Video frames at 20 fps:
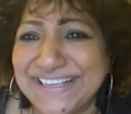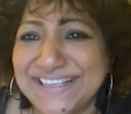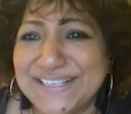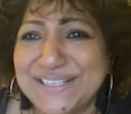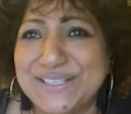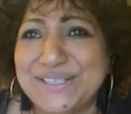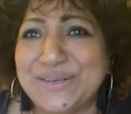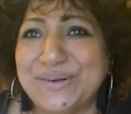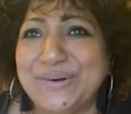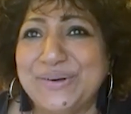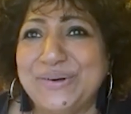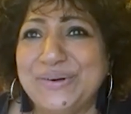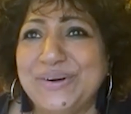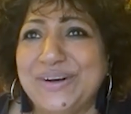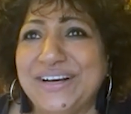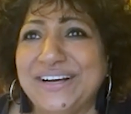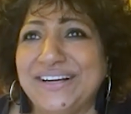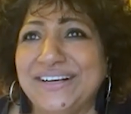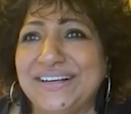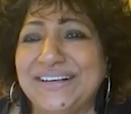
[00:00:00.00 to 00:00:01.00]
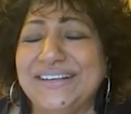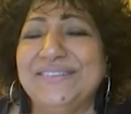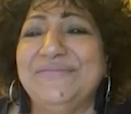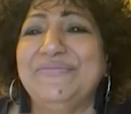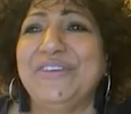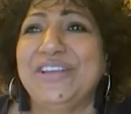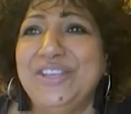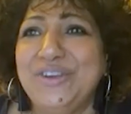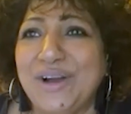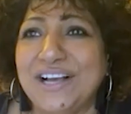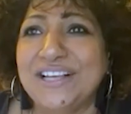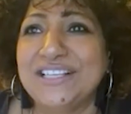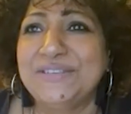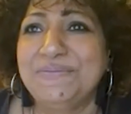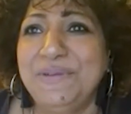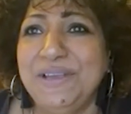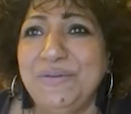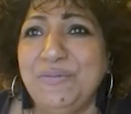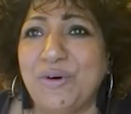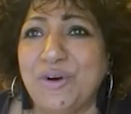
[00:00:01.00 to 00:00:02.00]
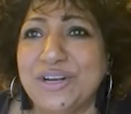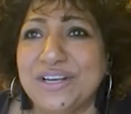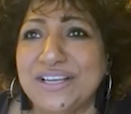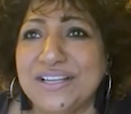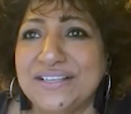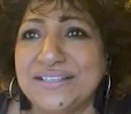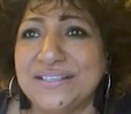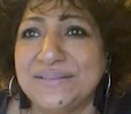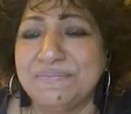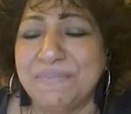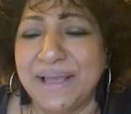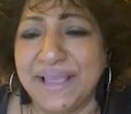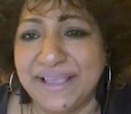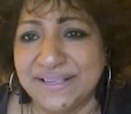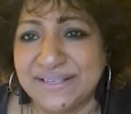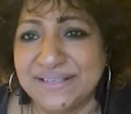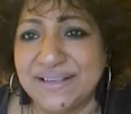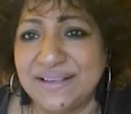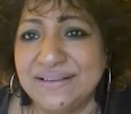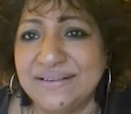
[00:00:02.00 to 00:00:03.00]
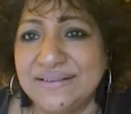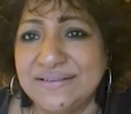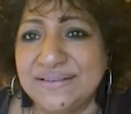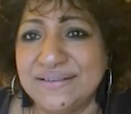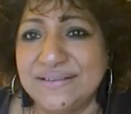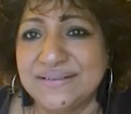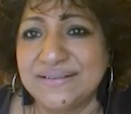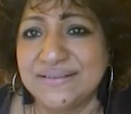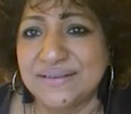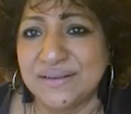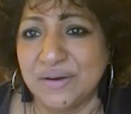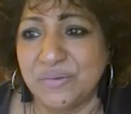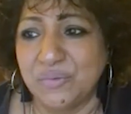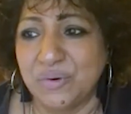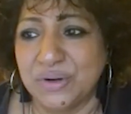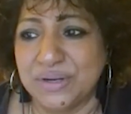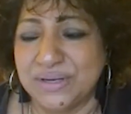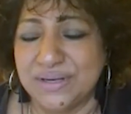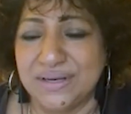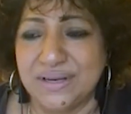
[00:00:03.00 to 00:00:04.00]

So when you ask me what is my essence, is what